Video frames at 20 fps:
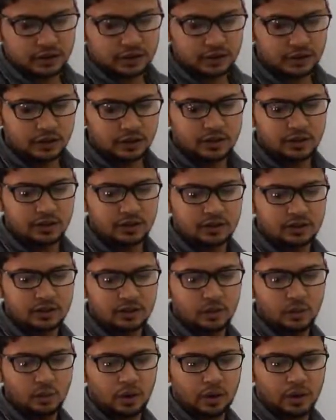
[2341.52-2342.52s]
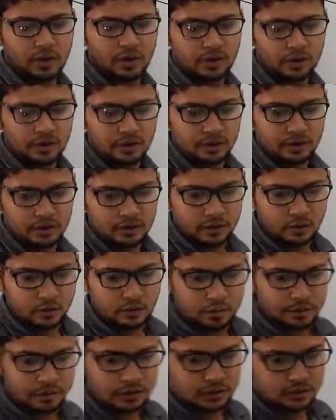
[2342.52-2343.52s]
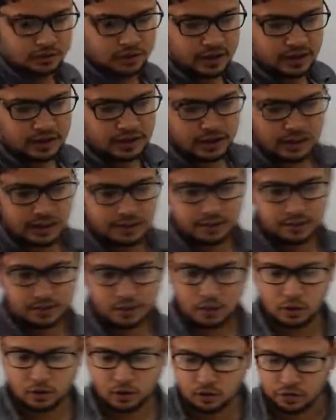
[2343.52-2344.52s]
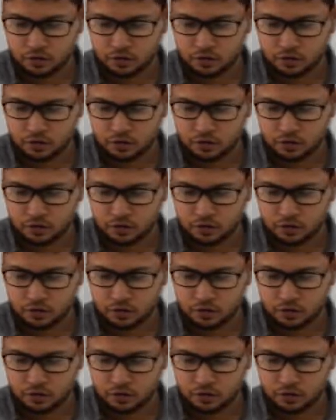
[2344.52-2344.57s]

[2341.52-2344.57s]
Third reason why rupee is weakening is because